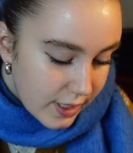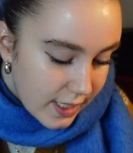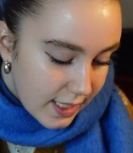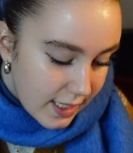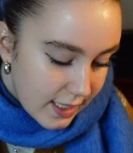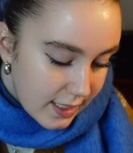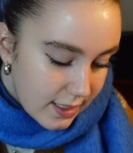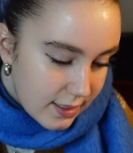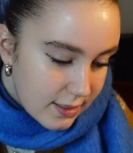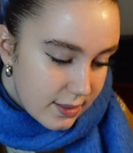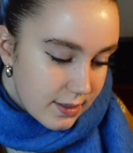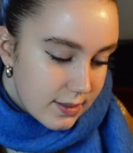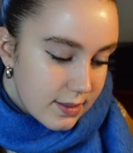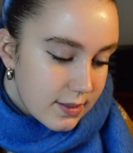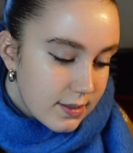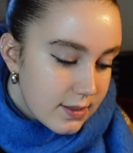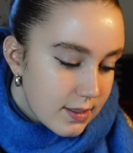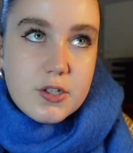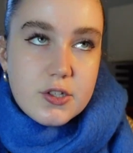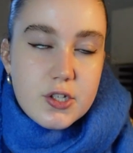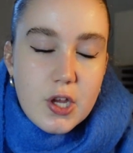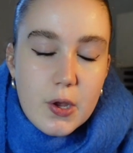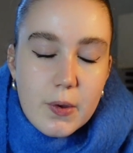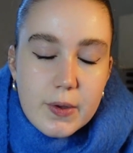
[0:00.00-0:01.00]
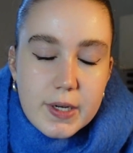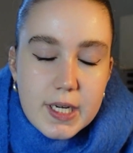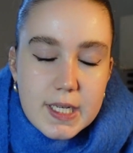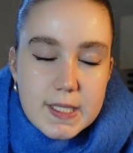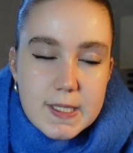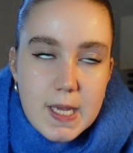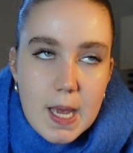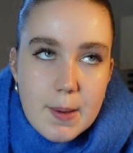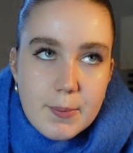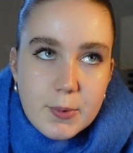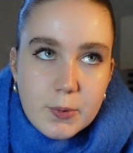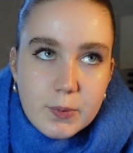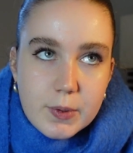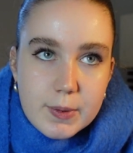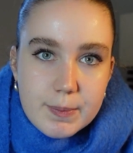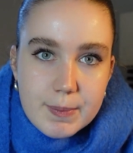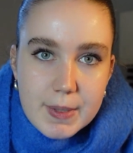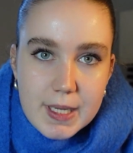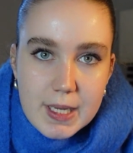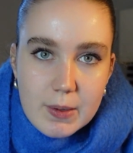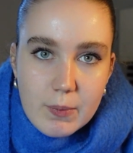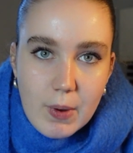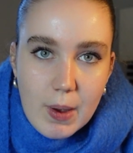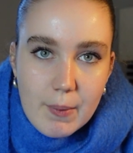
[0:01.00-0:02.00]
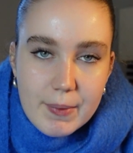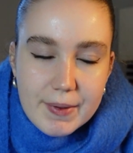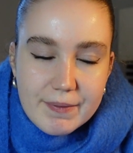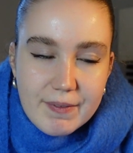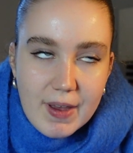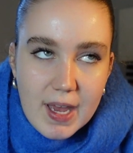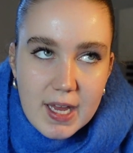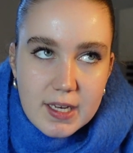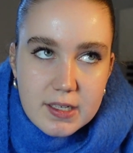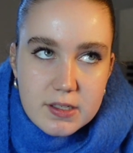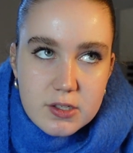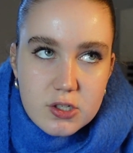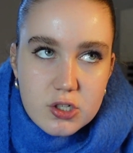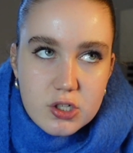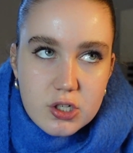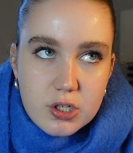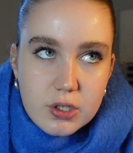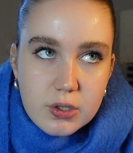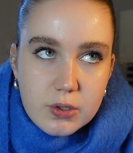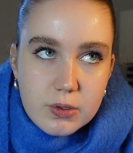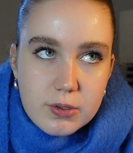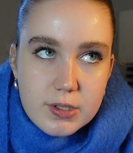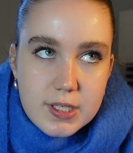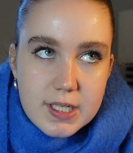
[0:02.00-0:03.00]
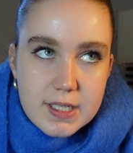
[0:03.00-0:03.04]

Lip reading: it is. So an example would be where we've had to